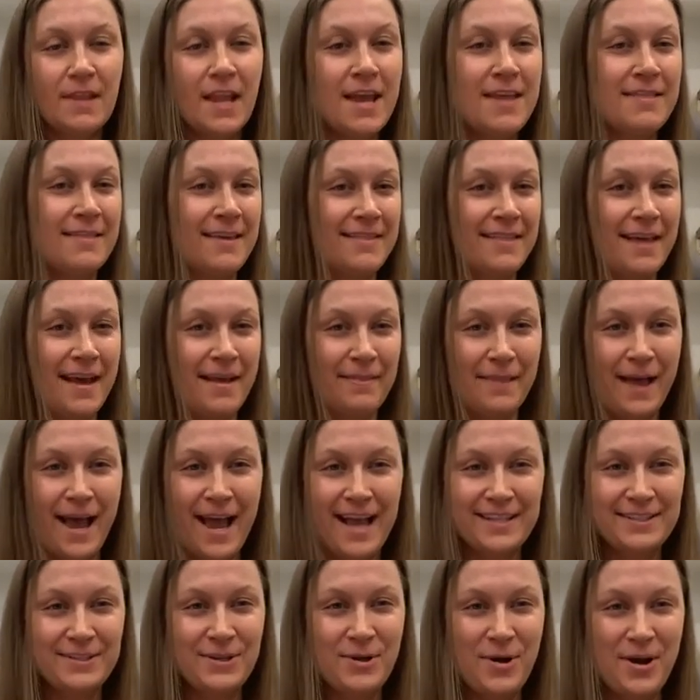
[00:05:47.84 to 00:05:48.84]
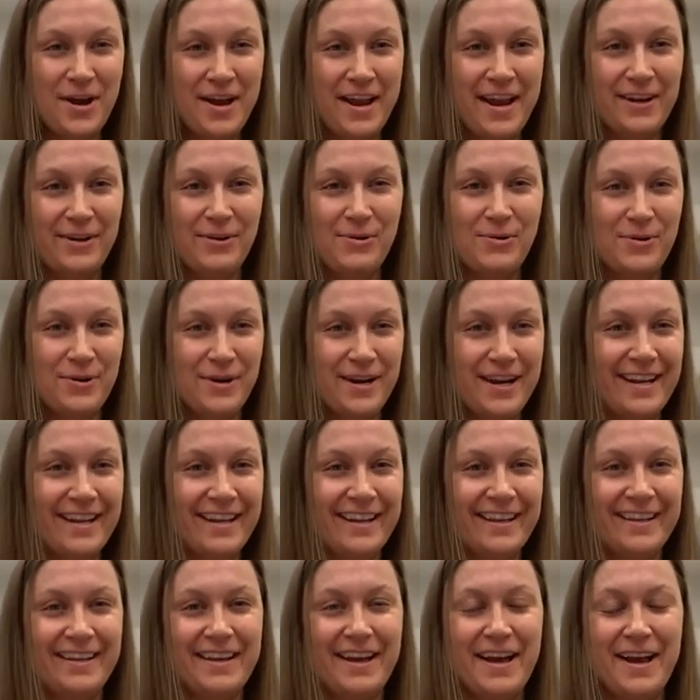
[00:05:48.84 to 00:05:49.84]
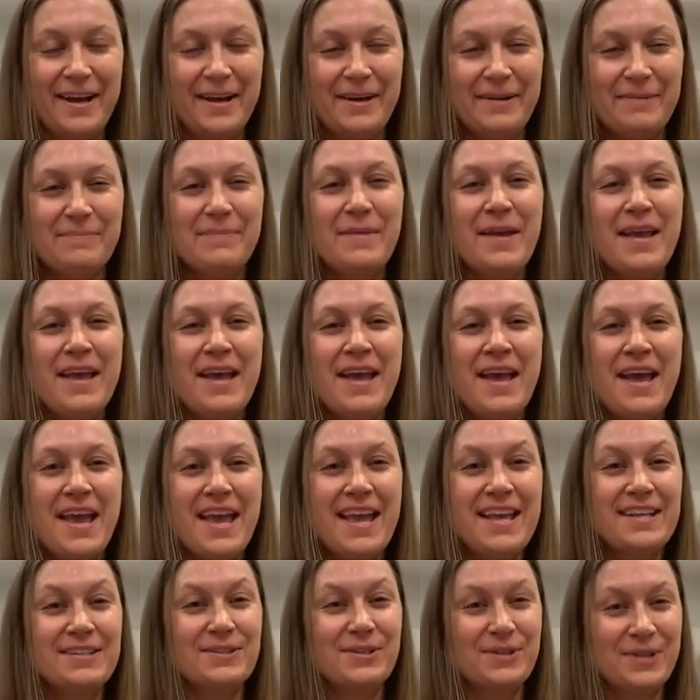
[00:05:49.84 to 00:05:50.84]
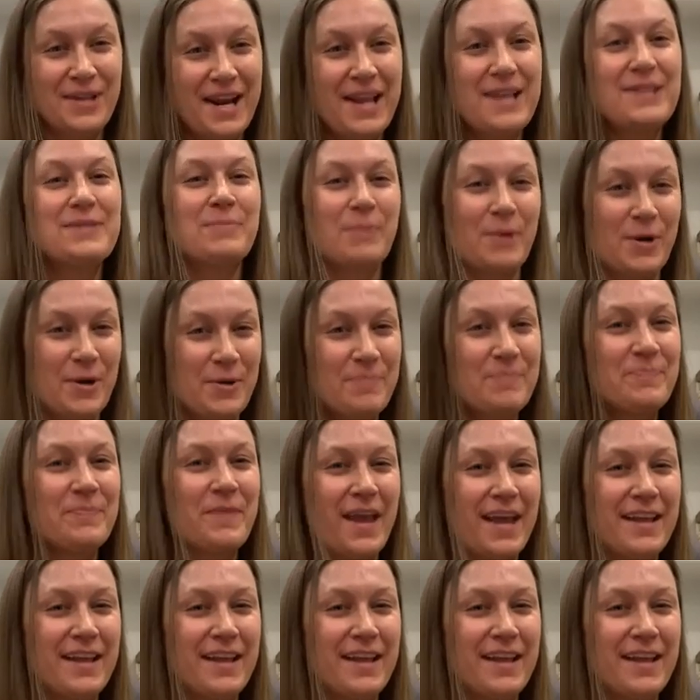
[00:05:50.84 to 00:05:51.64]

And then that last category is looking at sperm.